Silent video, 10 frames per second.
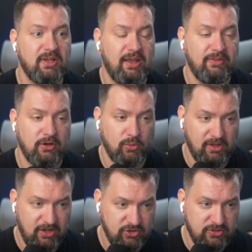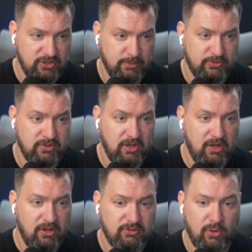and their relationships.
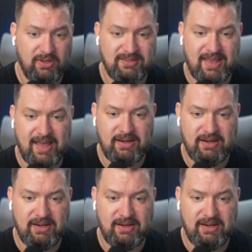So let's add